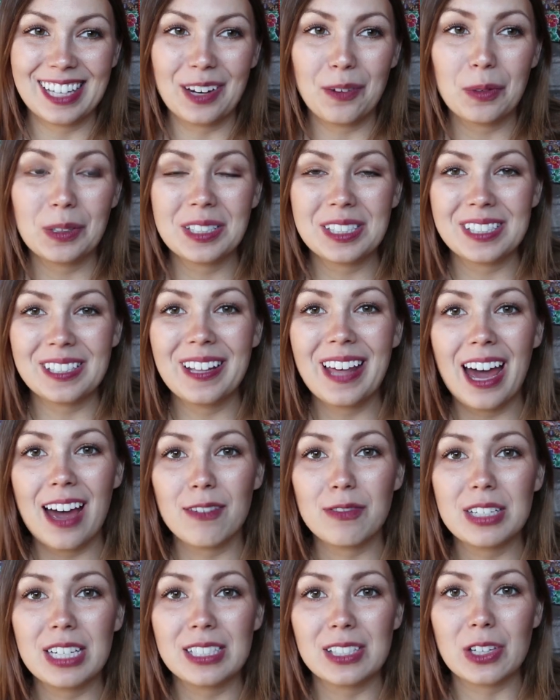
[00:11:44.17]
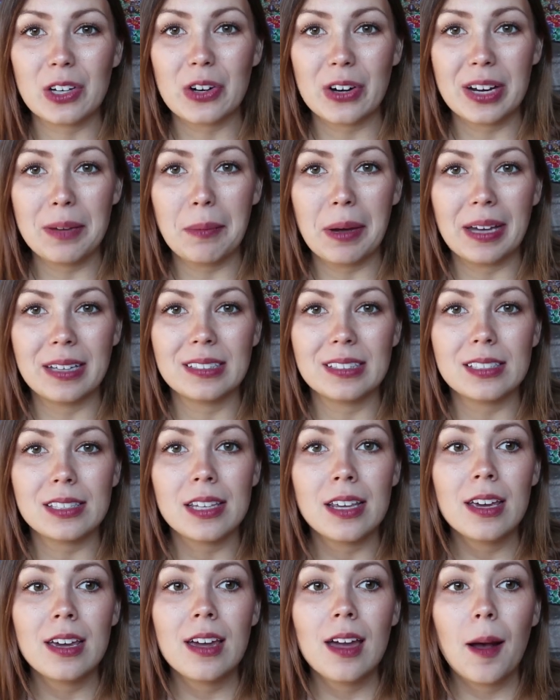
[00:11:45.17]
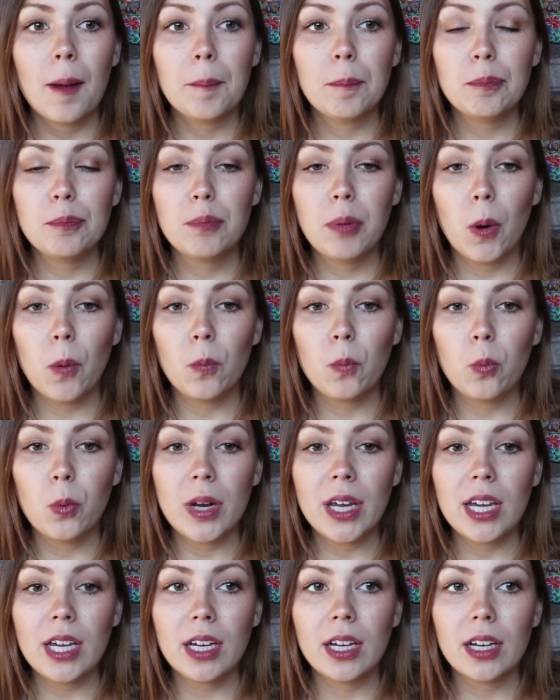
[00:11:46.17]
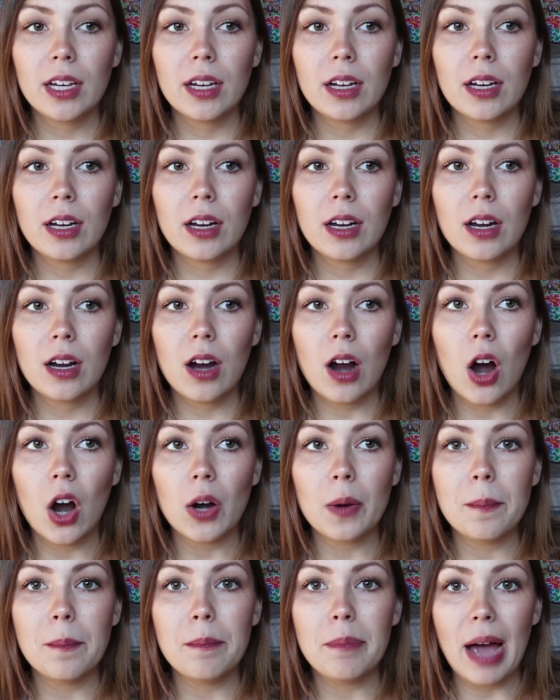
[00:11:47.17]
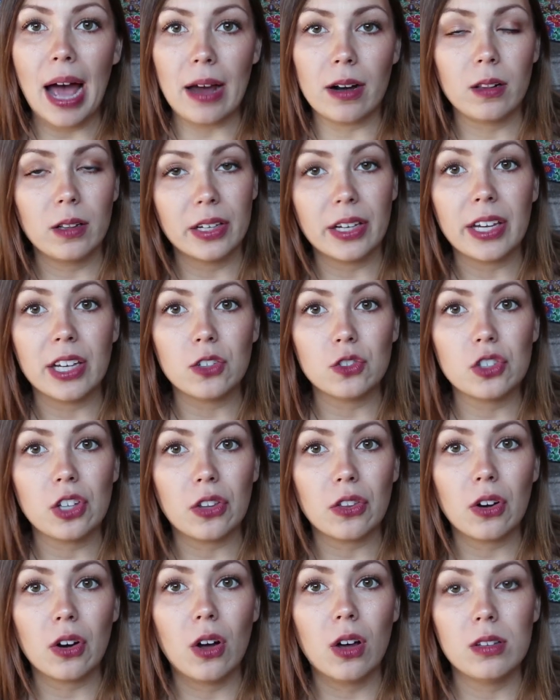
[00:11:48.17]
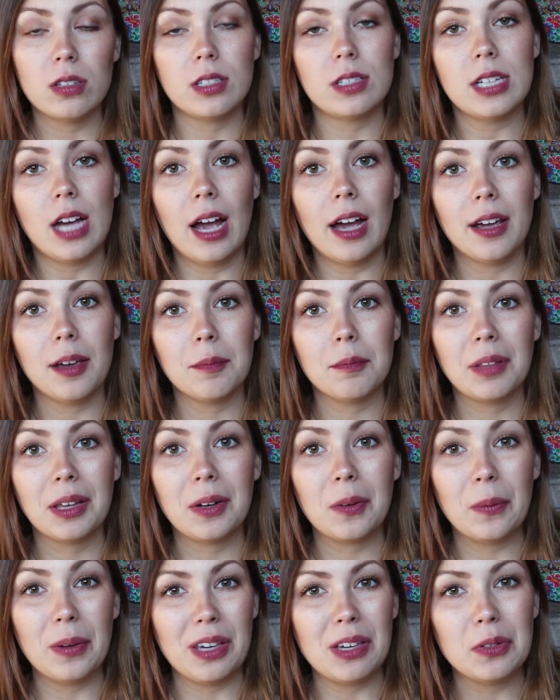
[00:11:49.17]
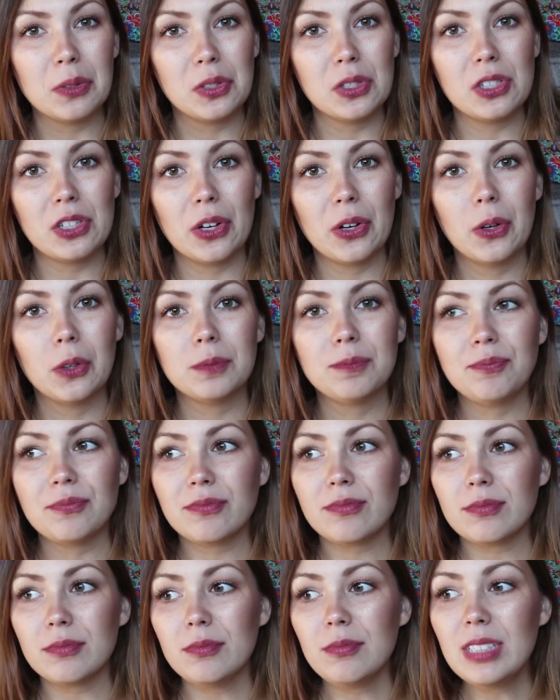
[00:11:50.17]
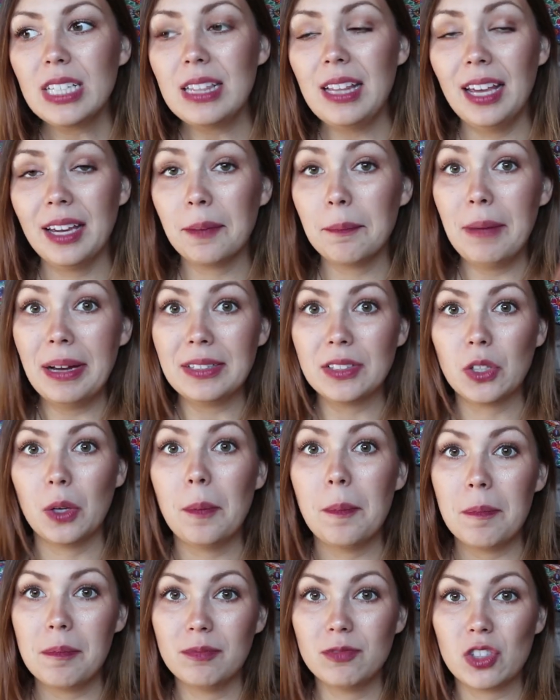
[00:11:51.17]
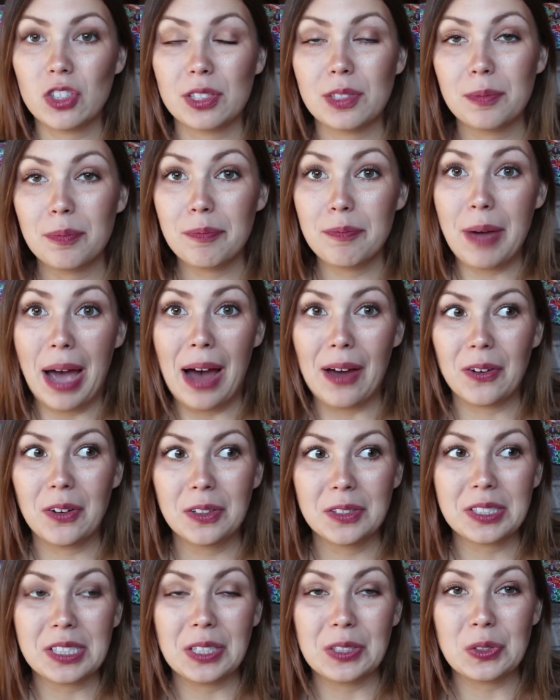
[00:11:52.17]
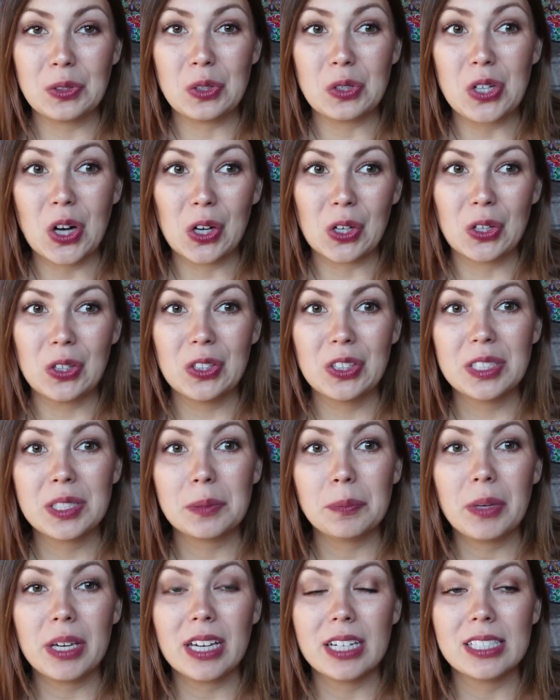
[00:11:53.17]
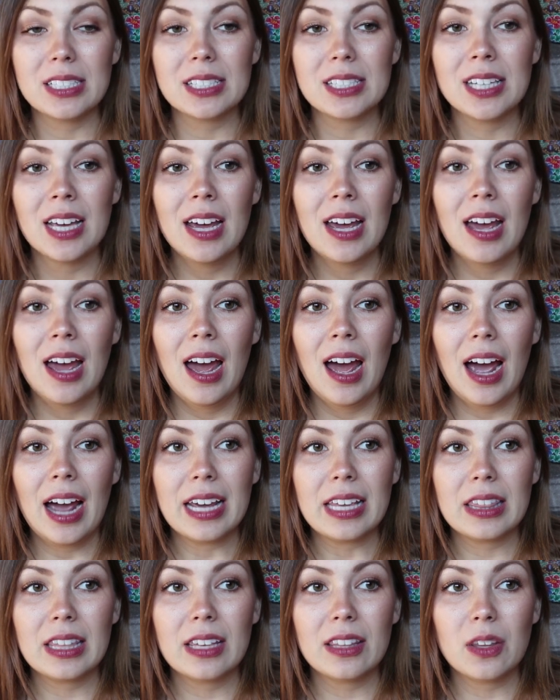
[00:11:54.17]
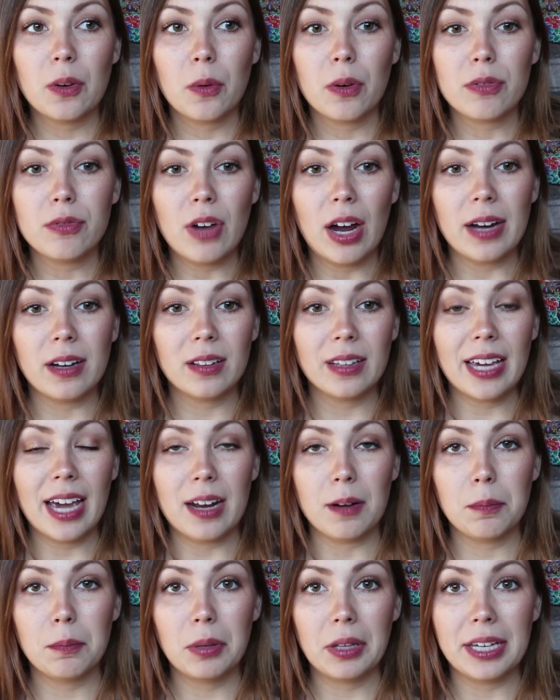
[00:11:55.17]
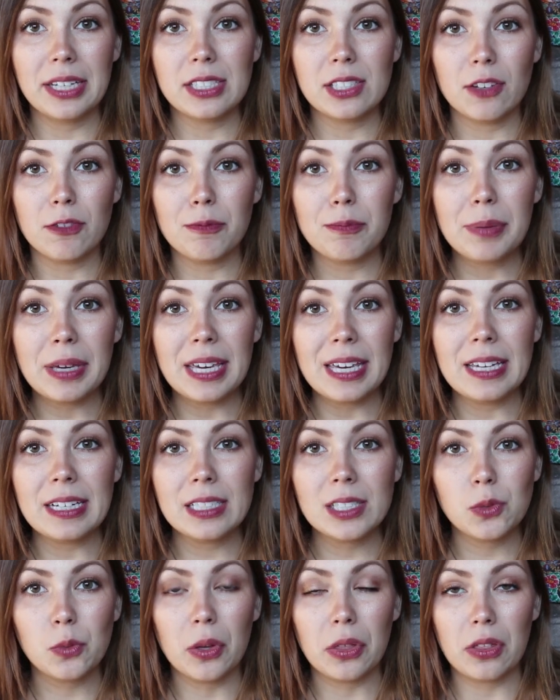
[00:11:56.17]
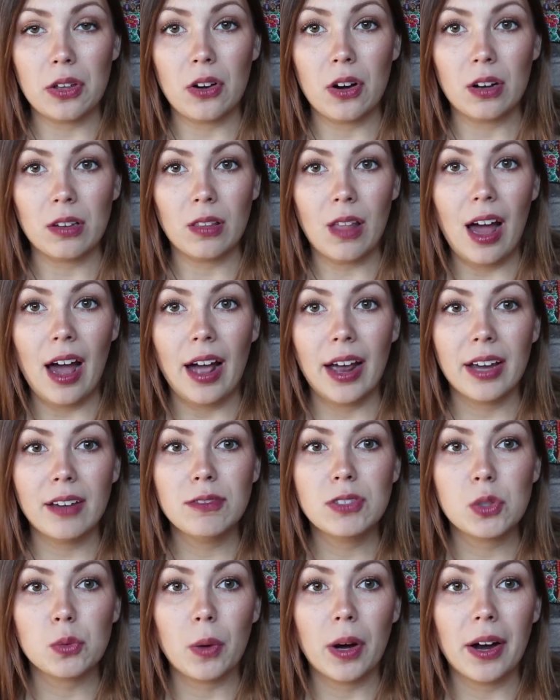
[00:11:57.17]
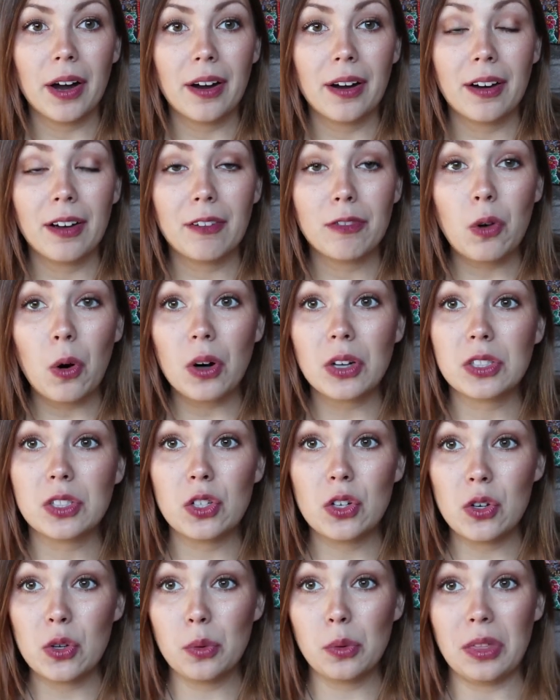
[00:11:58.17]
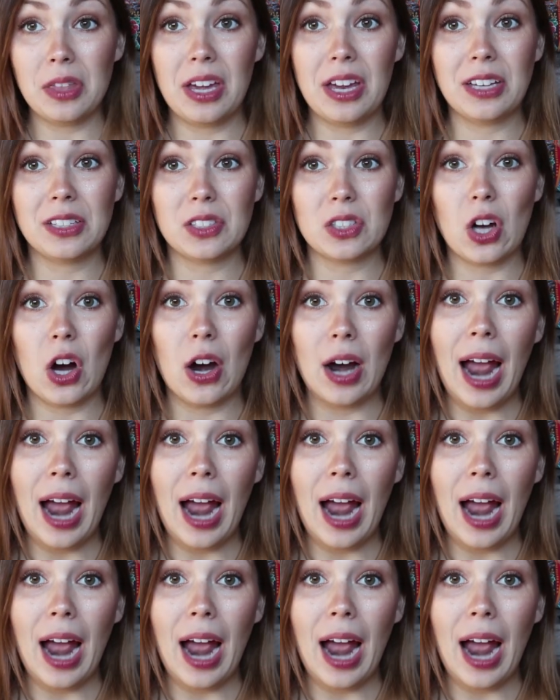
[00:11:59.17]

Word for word: Like we'll still have disagreements, but we aren't battling each other all the time like we used to like mental just battles and struggles because I think that we're finally at a place of peace within our lives where of course new things are